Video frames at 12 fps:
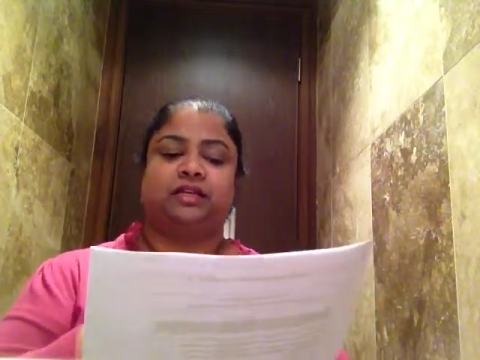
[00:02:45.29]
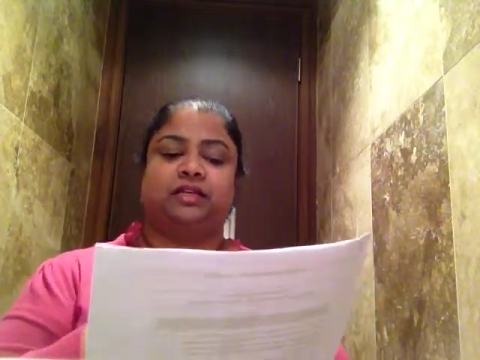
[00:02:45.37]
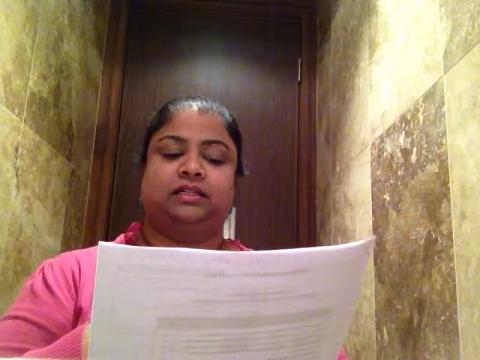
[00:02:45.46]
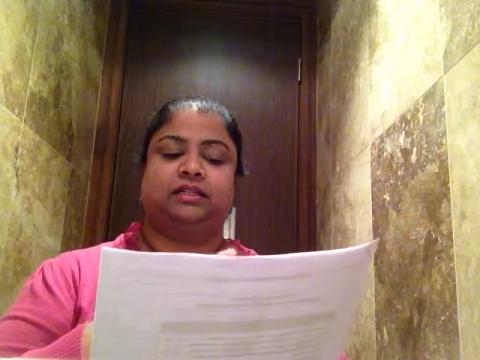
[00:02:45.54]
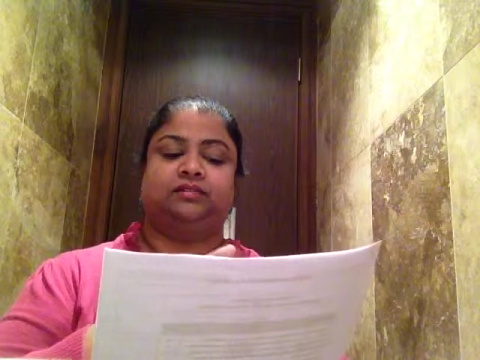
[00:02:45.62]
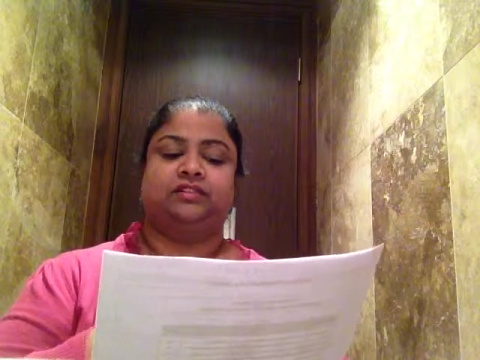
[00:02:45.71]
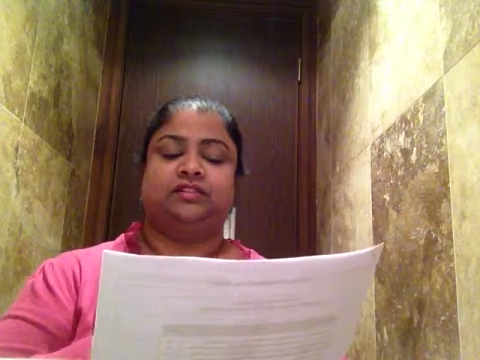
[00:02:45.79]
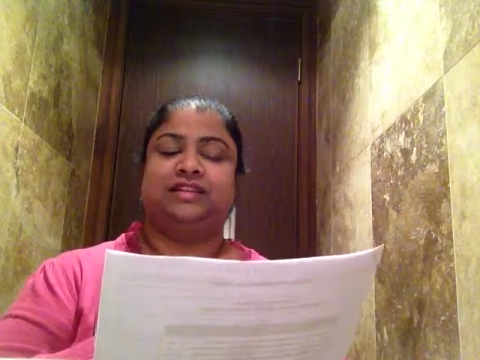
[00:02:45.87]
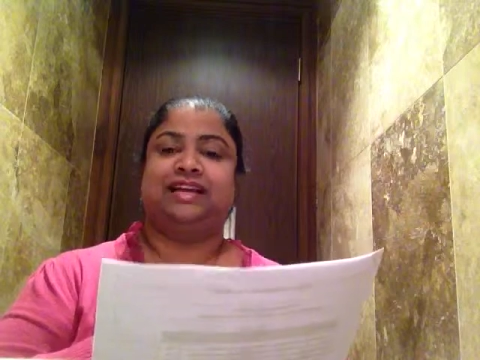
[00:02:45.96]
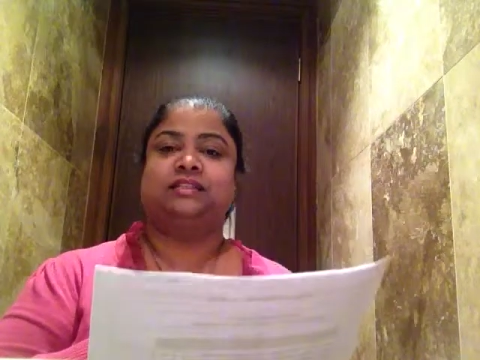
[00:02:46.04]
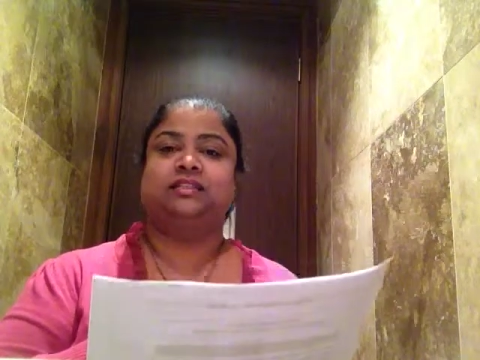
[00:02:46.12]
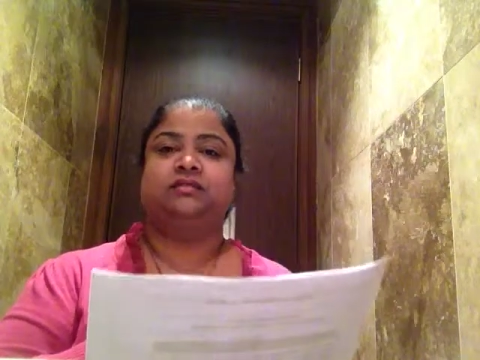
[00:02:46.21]
and if it's
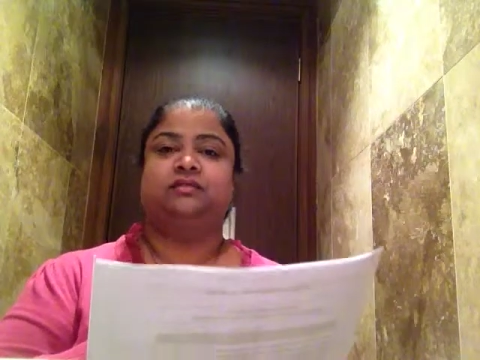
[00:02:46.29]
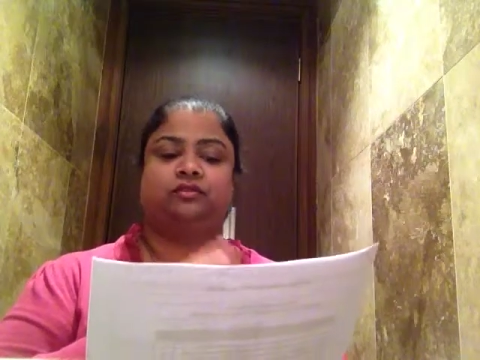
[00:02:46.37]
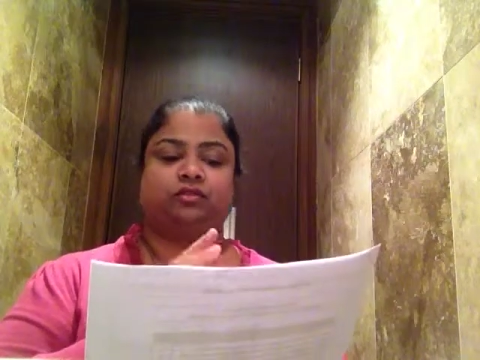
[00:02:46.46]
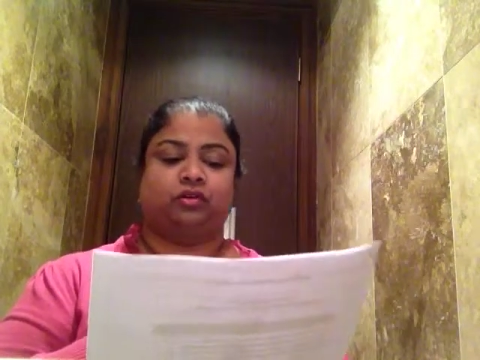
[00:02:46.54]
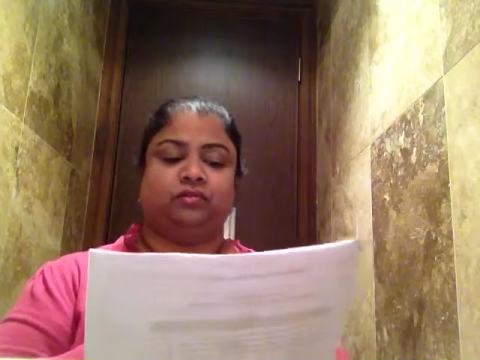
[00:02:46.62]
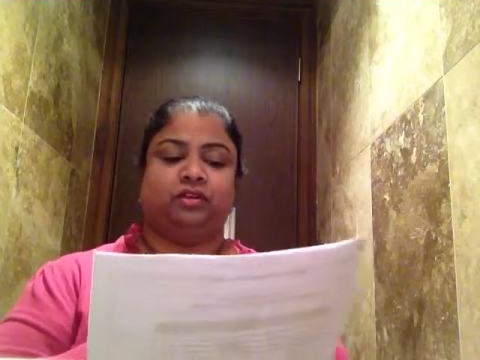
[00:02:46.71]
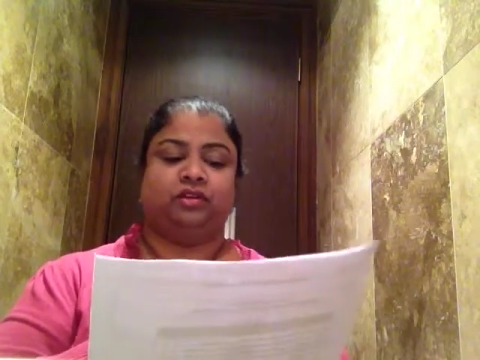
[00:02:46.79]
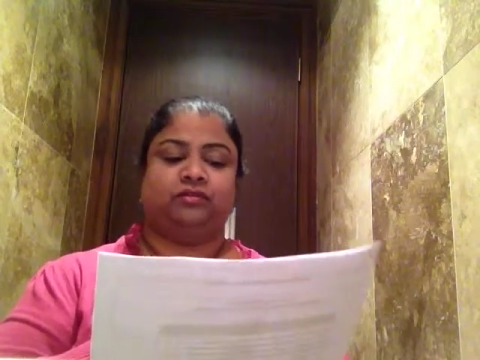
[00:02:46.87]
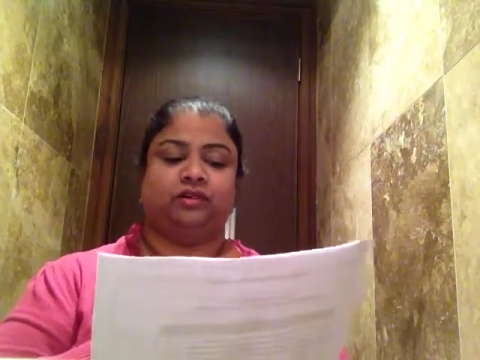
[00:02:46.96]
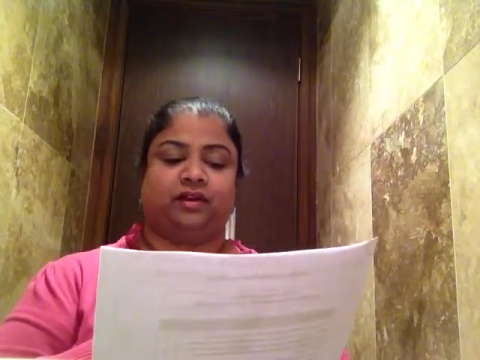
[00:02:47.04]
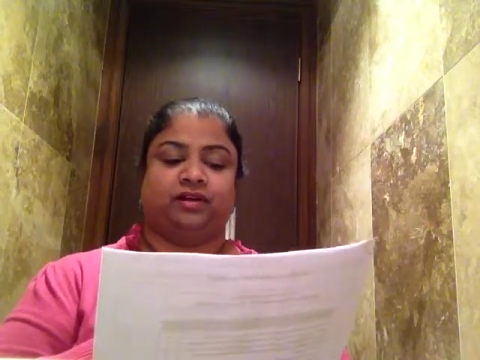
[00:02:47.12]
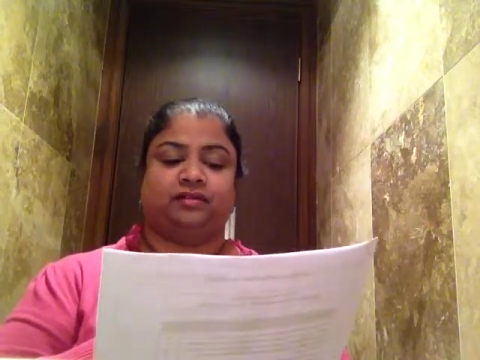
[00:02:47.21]
negative, stop the
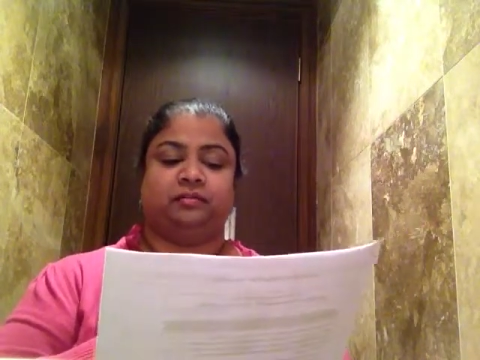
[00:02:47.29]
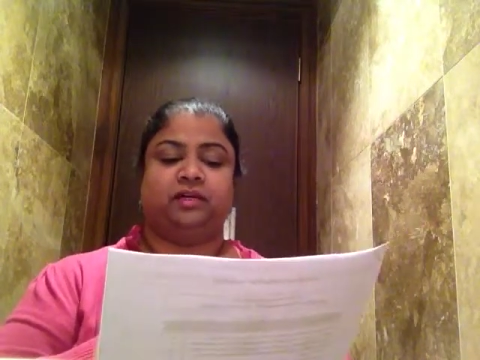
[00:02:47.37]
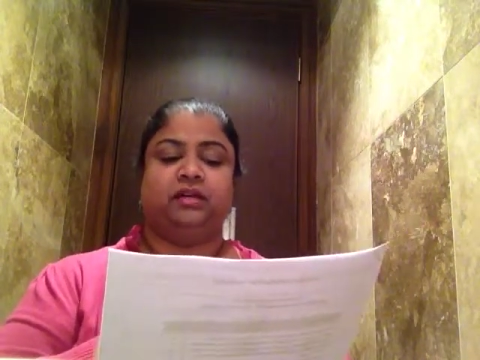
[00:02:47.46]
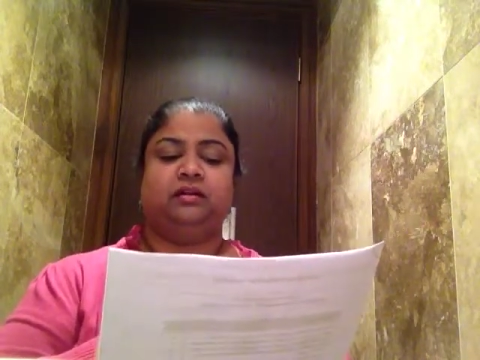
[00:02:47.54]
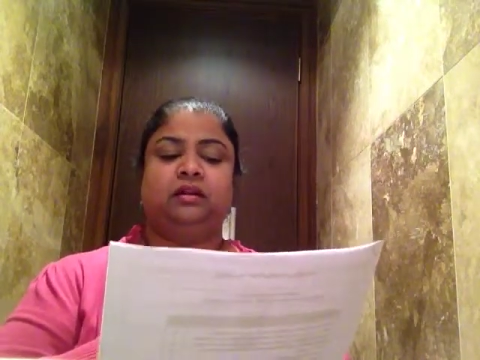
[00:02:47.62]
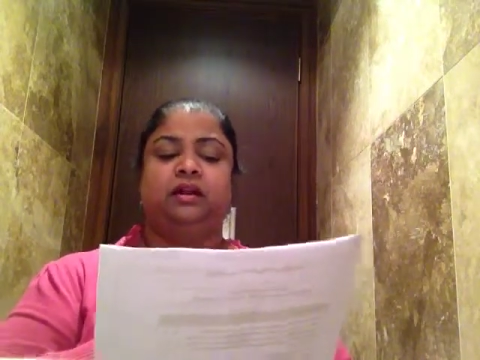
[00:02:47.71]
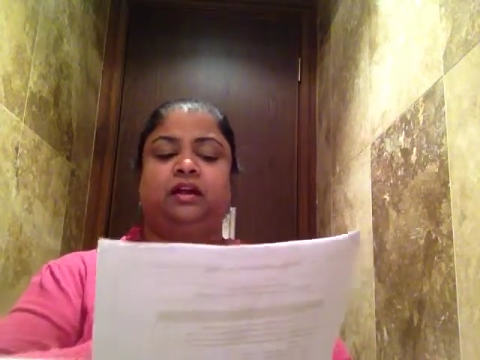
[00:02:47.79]
rivaroxaban.